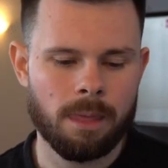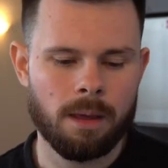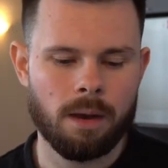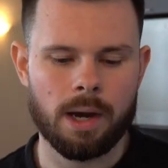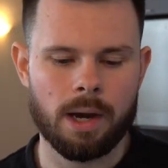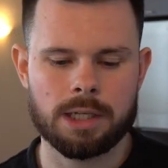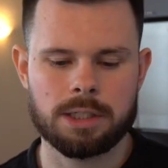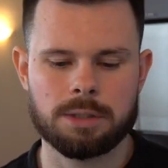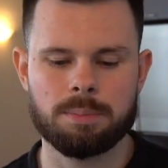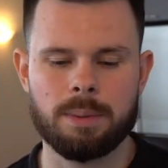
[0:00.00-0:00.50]

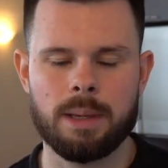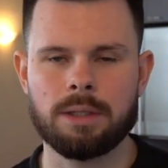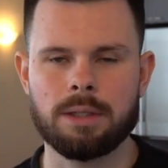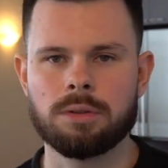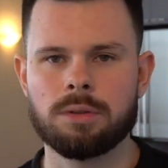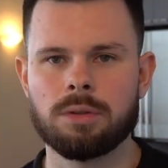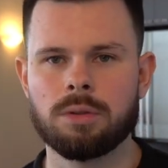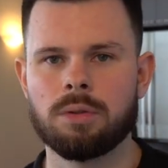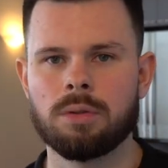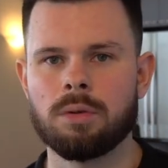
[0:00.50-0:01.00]
I speak
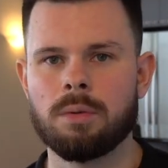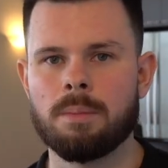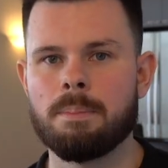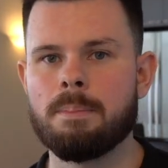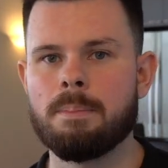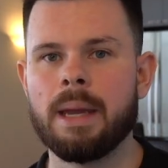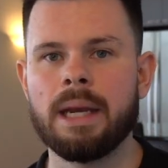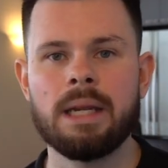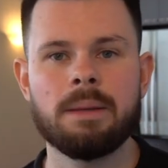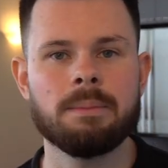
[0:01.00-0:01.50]
to
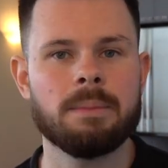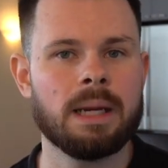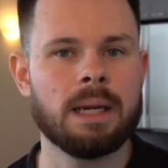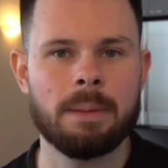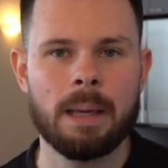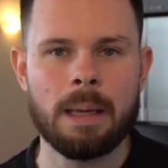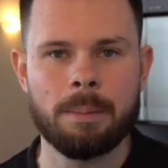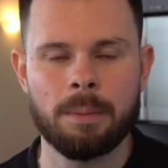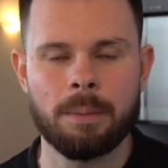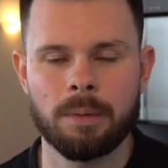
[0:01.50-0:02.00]
many, many
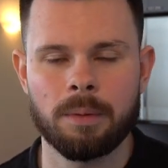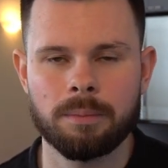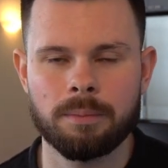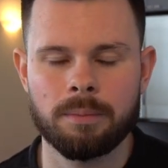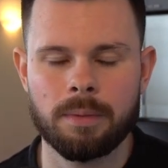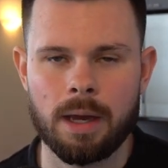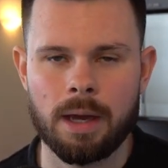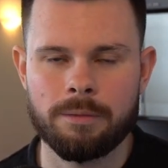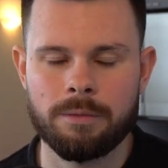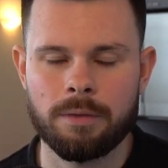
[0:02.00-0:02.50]
people
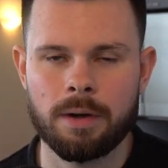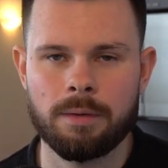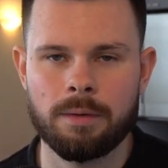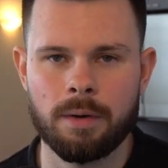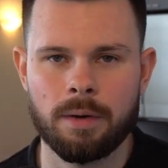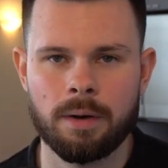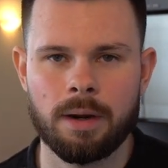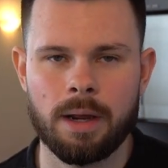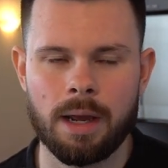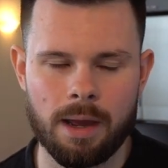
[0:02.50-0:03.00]

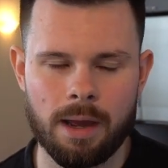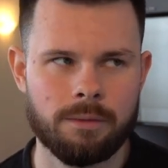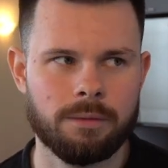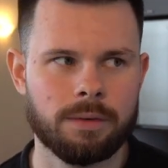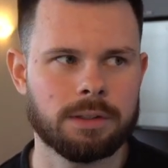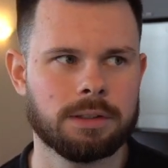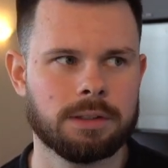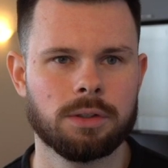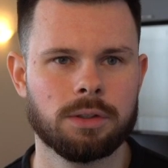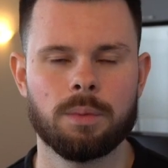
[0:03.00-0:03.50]
every
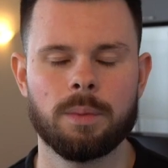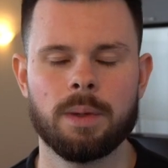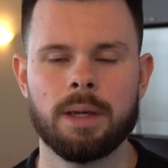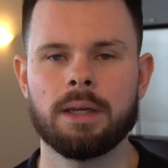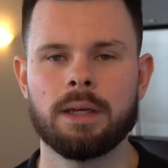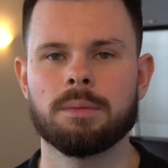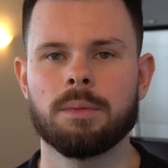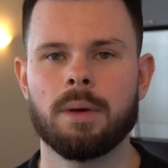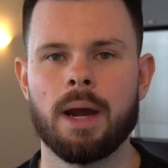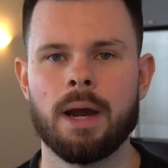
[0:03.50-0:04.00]
single
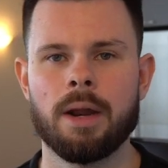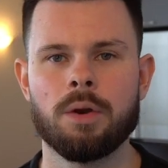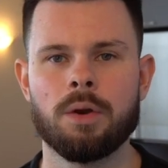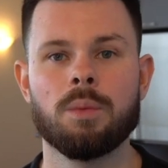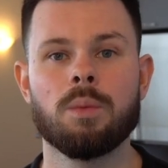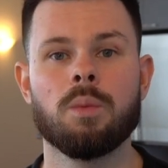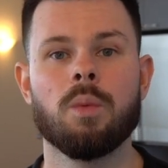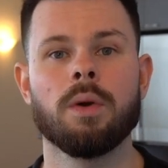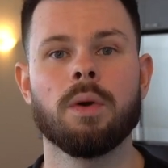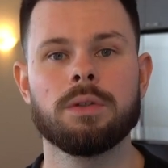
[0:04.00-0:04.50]
week, right? Who
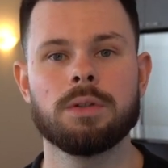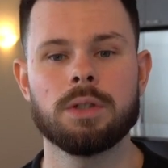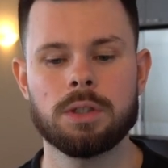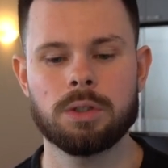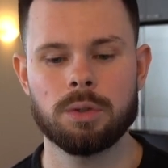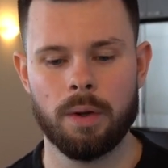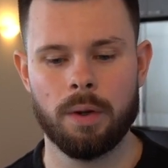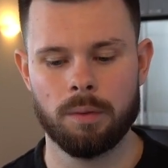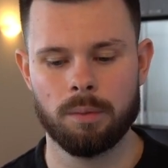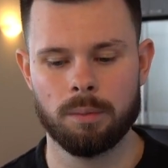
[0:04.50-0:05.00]
want to
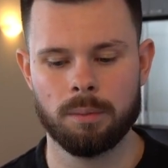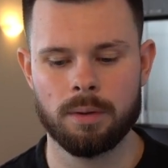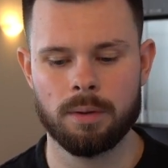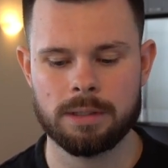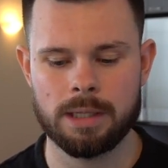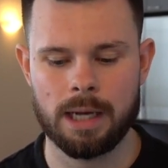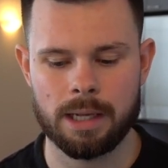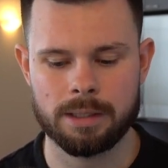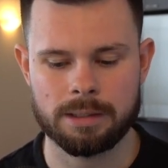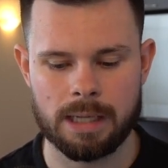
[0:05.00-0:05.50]
join the Remote
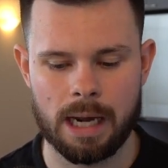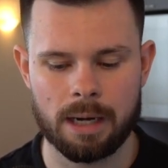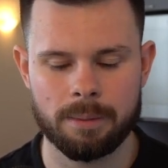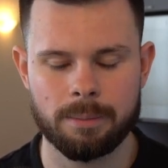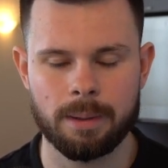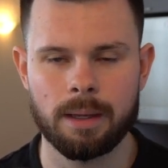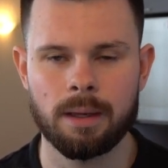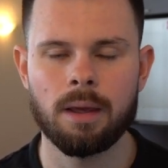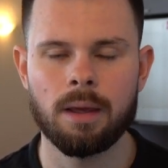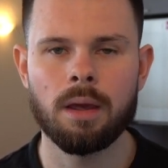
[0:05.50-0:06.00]
Sales
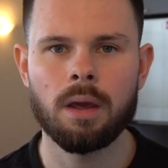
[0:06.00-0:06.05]
Academy.